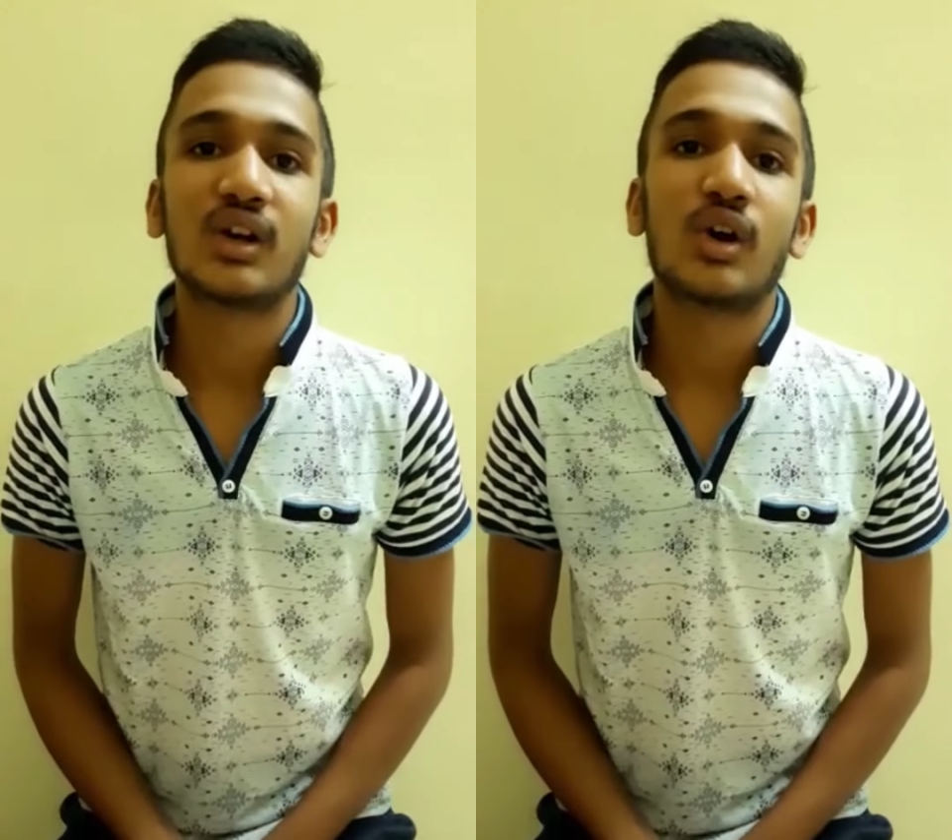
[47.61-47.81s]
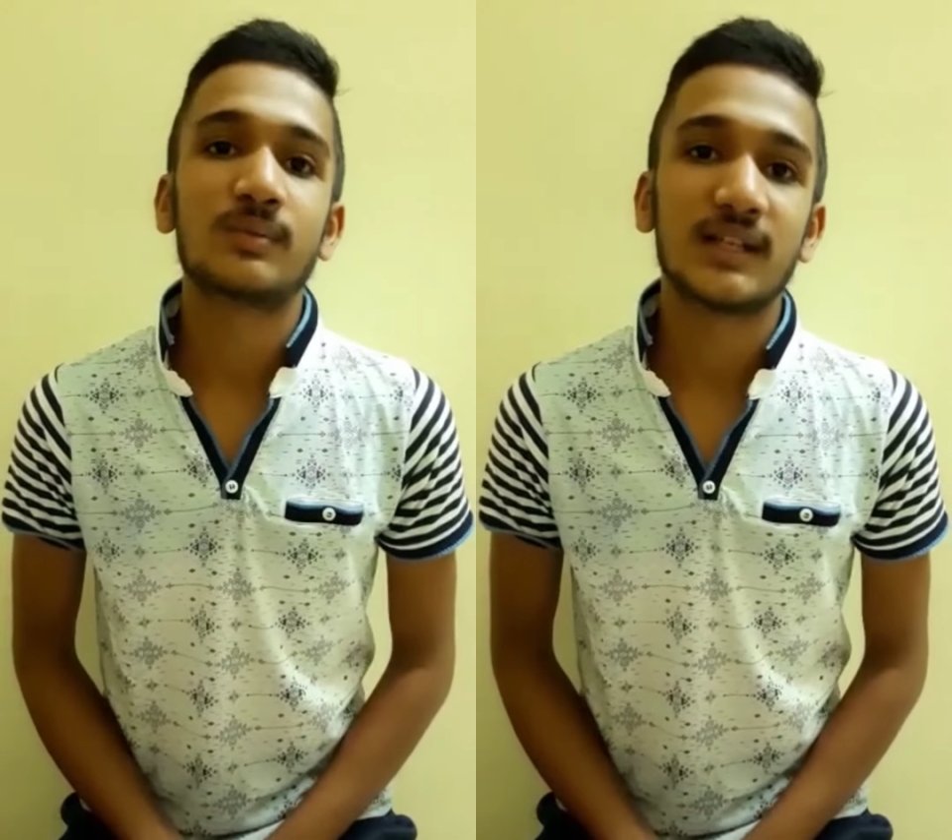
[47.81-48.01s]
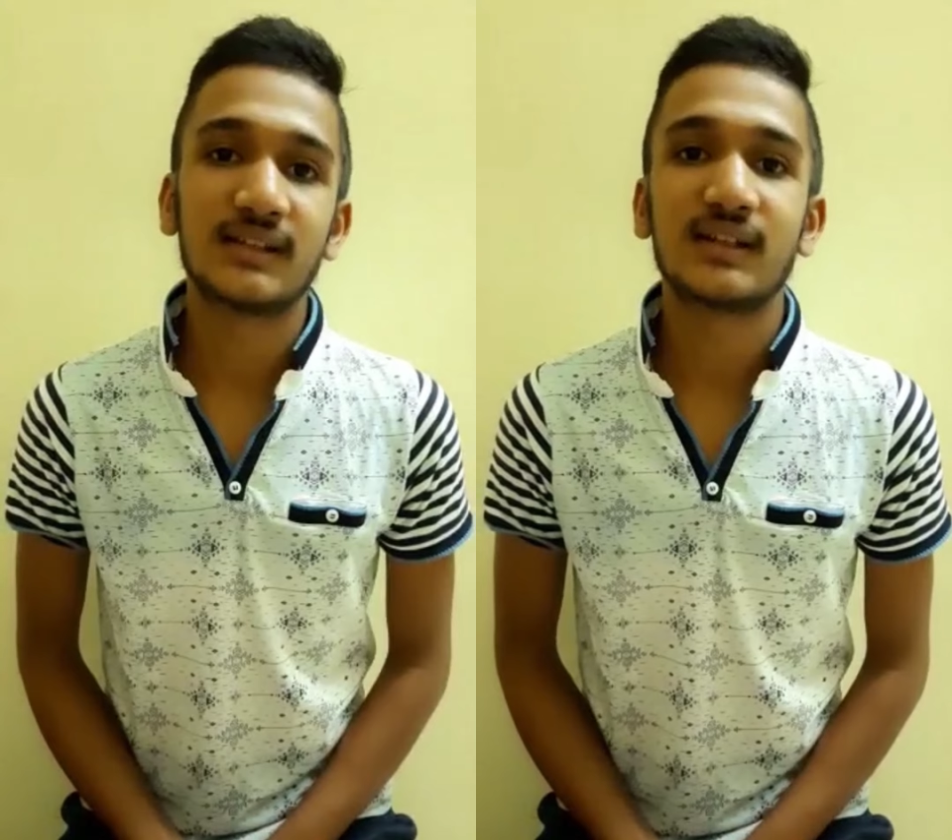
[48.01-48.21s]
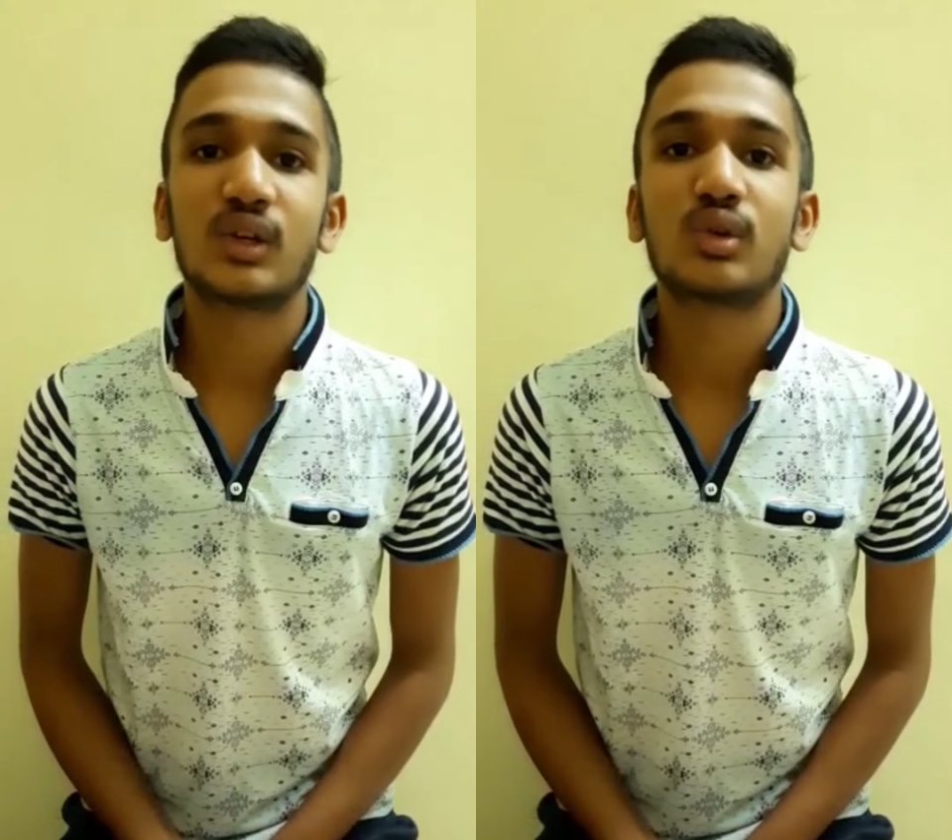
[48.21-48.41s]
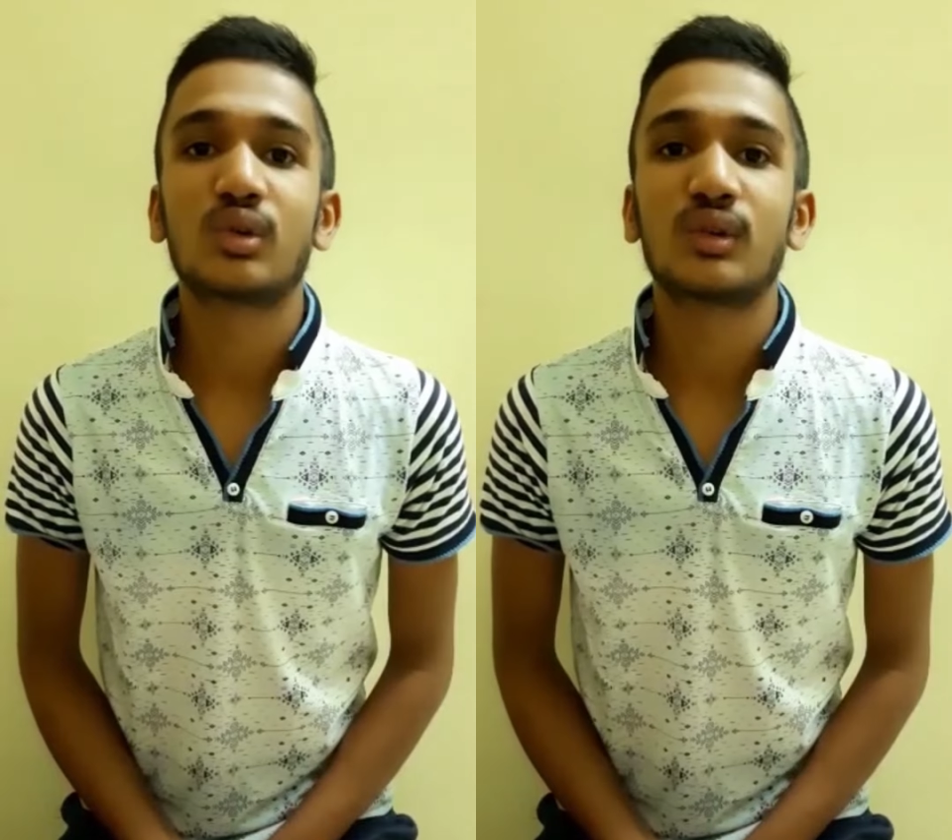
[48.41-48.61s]
of Chaitanya
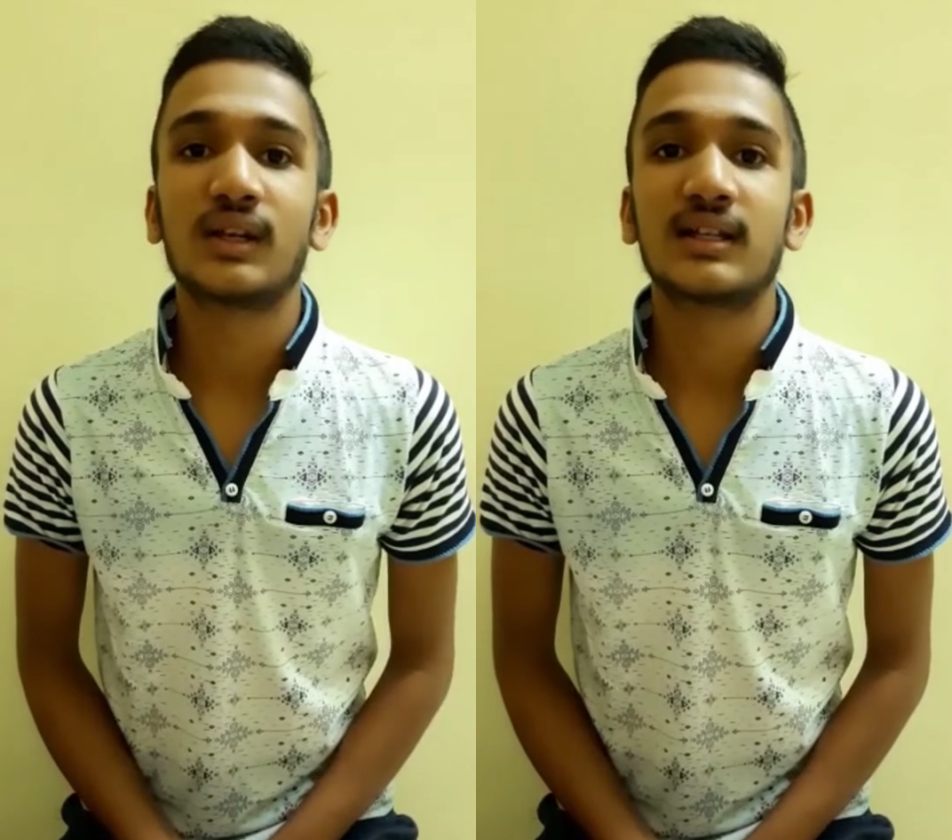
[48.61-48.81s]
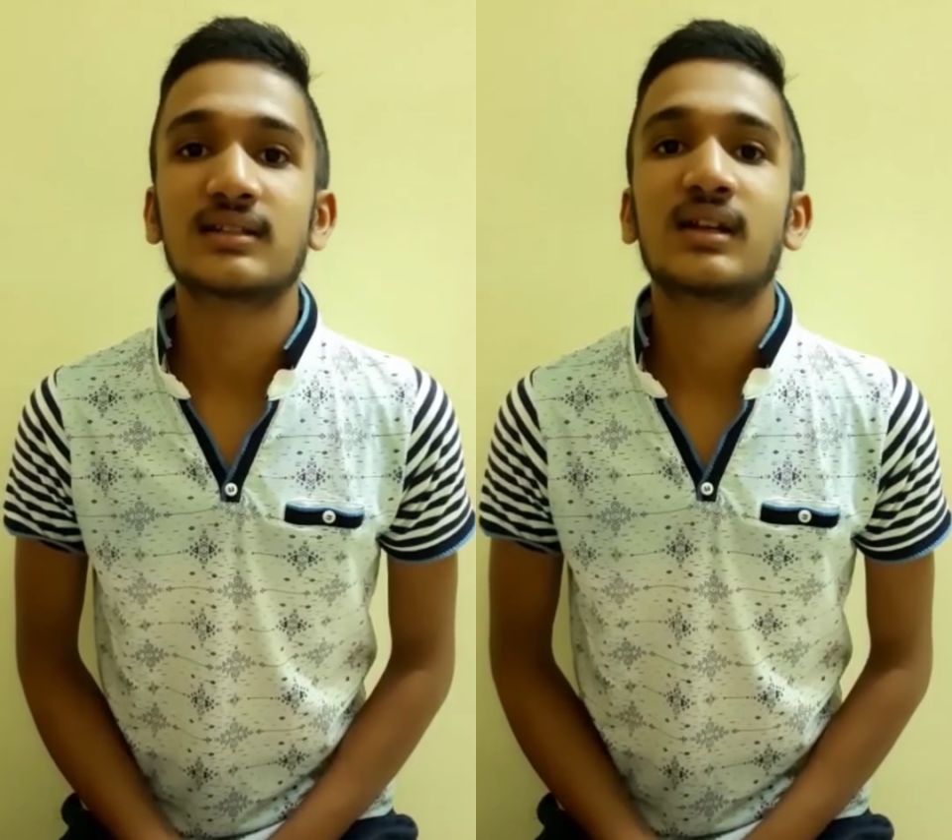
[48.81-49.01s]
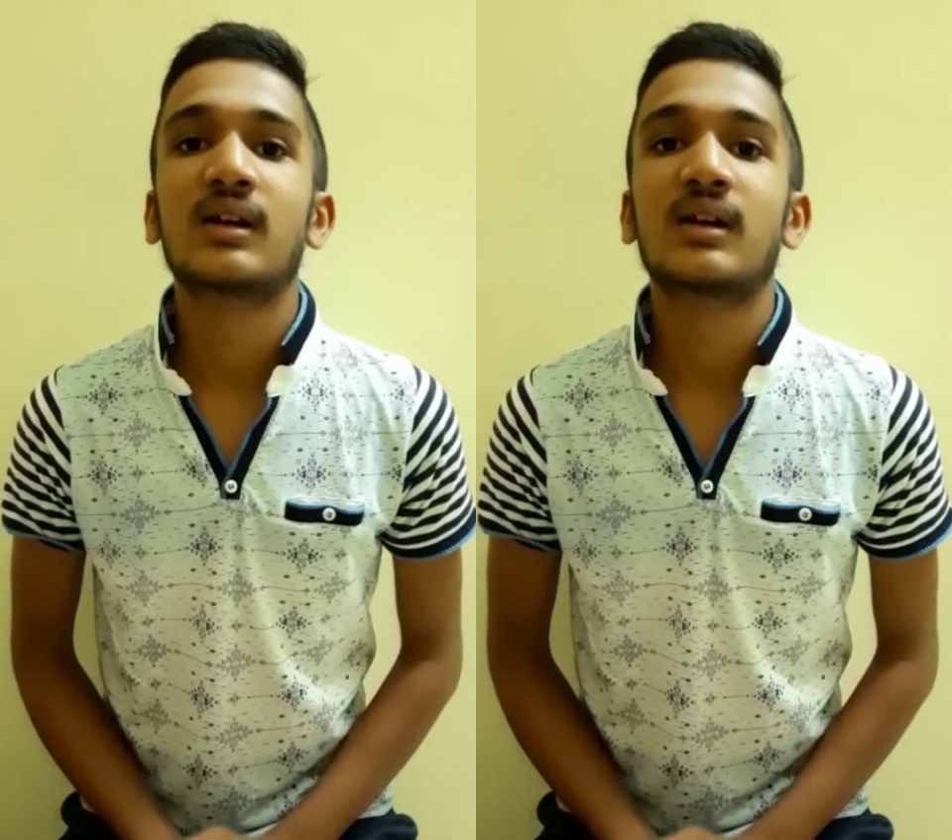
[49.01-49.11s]
Tutorials.